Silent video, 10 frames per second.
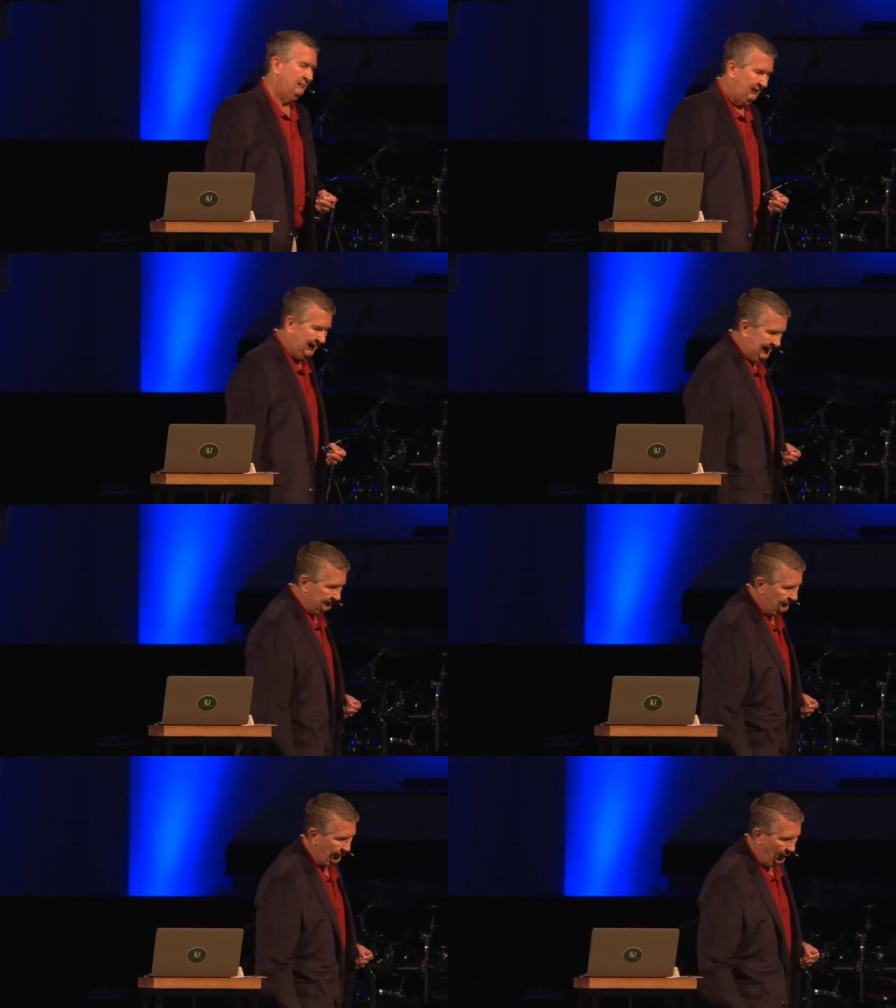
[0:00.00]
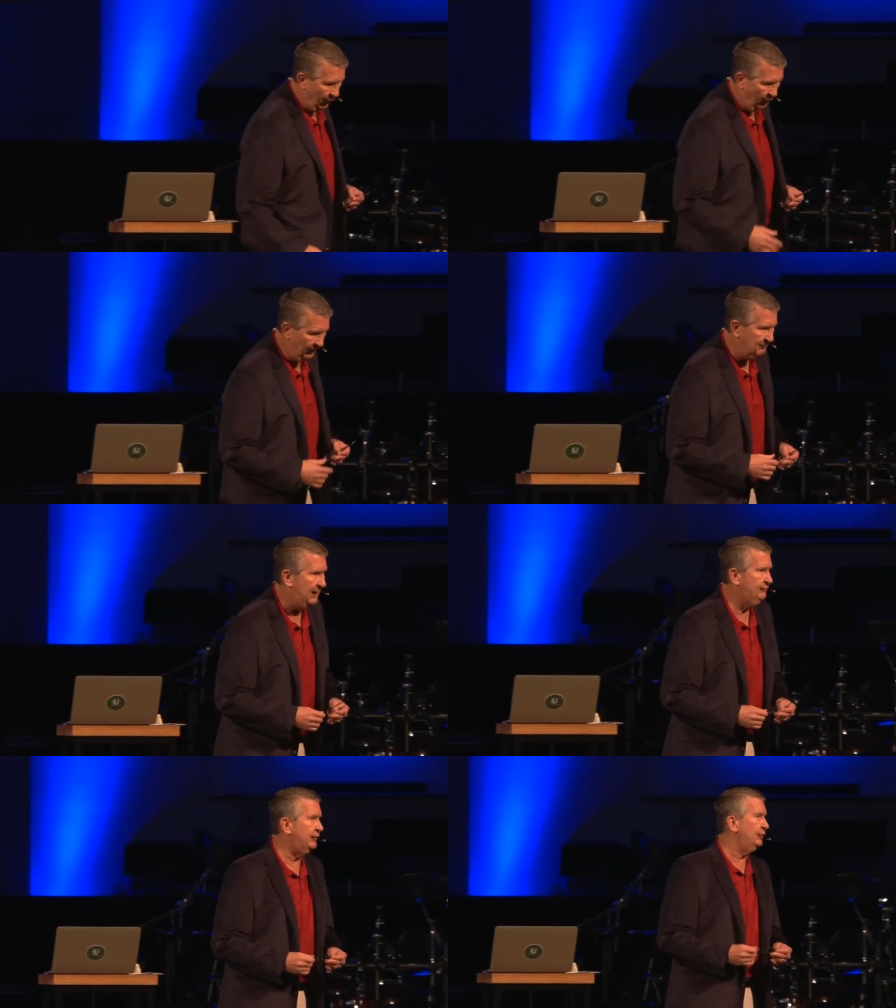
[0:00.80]
um, for all of
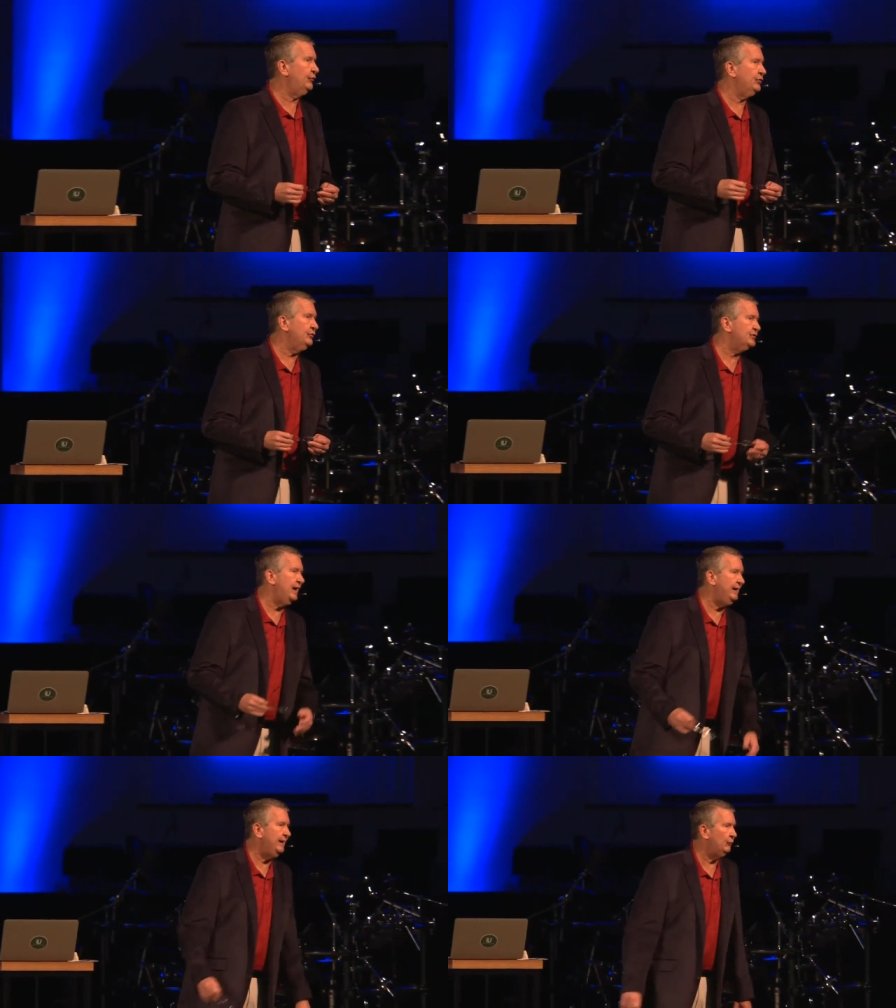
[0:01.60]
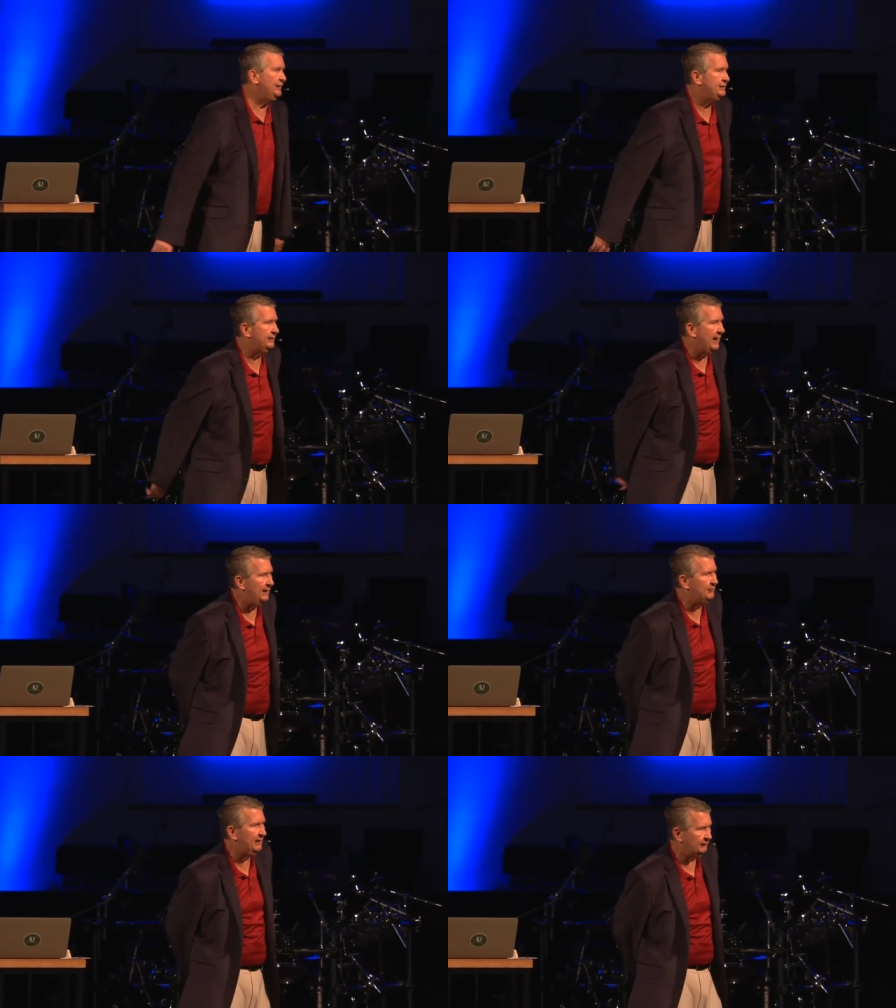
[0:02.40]
my folks who say that we should
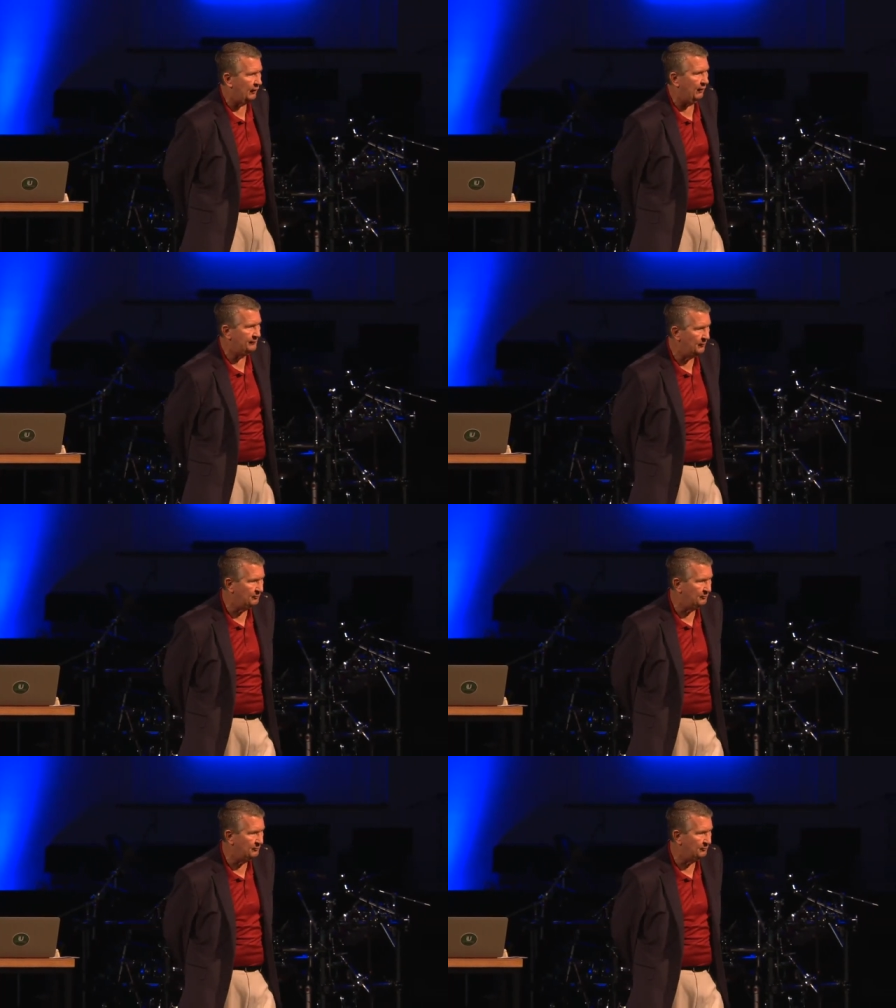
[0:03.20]
not be involved in